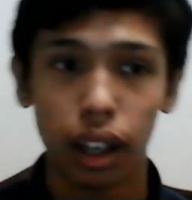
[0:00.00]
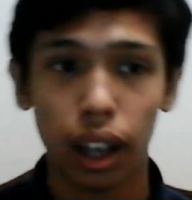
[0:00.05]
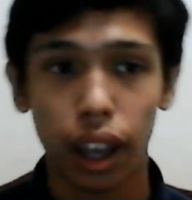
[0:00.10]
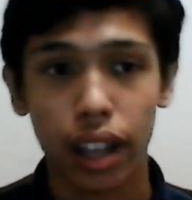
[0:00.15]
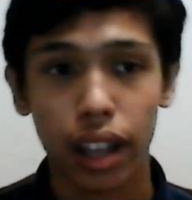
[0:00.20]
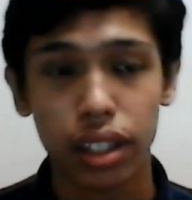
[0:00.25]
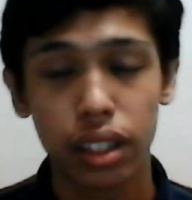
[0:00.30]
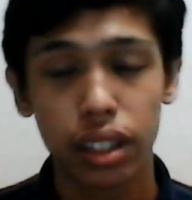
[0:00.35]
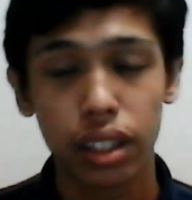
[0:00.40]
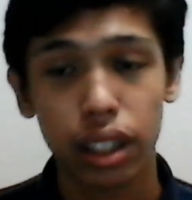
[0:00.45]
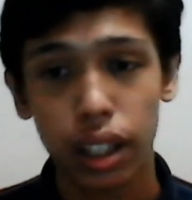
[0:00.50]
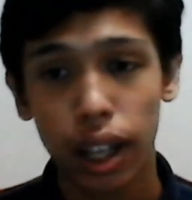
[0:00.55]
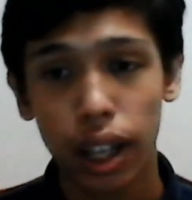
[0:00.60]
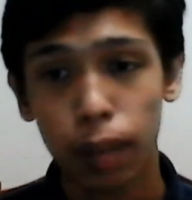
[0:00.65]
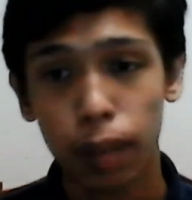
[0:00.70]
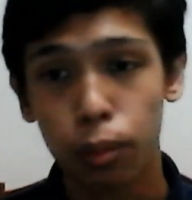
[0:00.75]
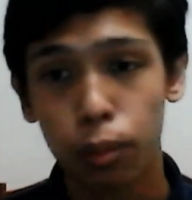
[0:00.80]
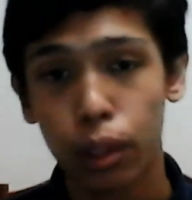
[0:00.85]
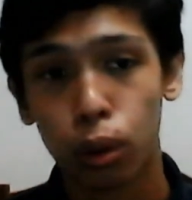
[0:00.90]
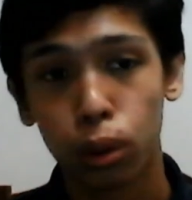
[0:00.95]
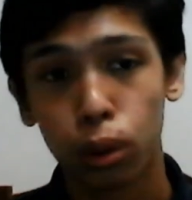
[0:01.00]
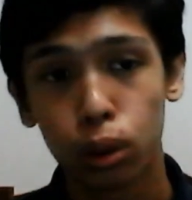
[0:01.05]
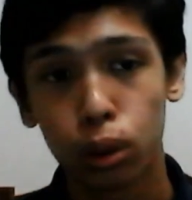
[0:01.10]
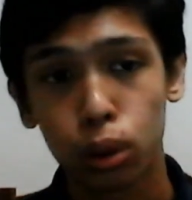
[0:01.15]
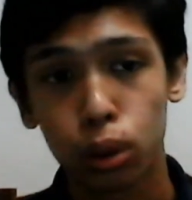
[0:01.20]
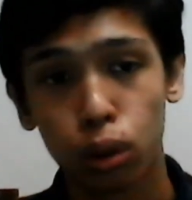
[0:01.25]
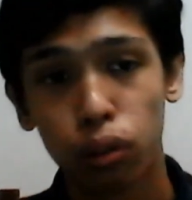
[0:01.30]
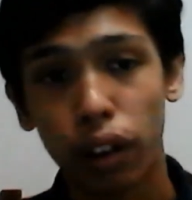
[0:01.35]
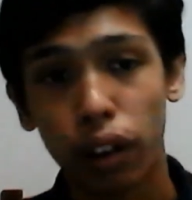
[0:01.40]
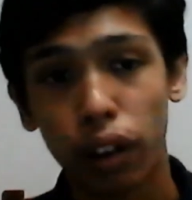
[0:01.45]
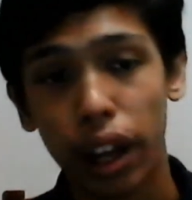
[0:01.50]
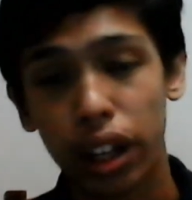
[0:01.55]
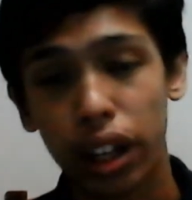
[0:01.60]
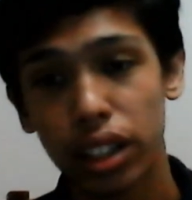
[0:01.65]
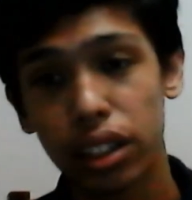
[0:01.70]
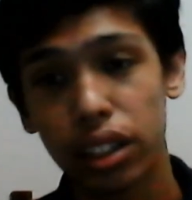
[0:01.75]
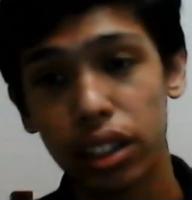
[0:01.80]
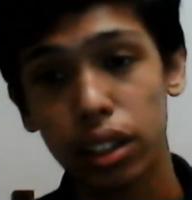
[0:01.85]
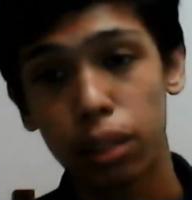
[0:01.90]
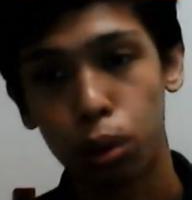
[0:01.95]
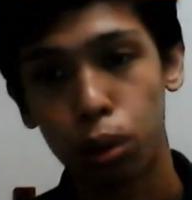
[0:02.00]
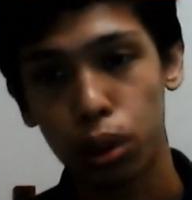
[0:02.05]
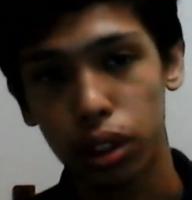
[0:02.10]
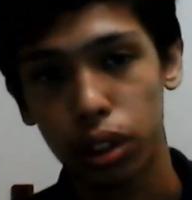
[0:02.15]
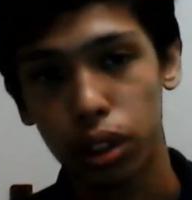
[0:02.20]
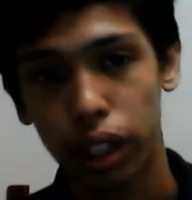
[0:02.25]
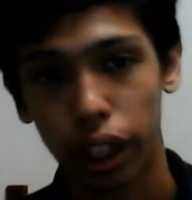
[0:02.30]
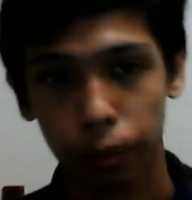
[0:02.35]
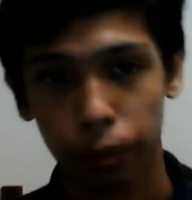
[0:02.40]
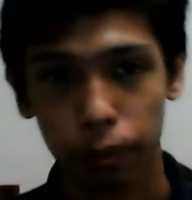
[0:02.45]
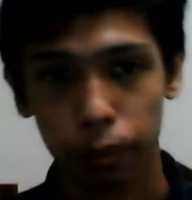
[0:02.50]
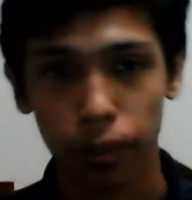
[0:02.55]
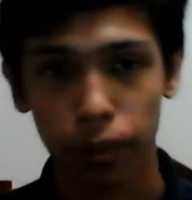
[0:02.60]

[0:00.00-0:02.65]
as the debt will also finance the project.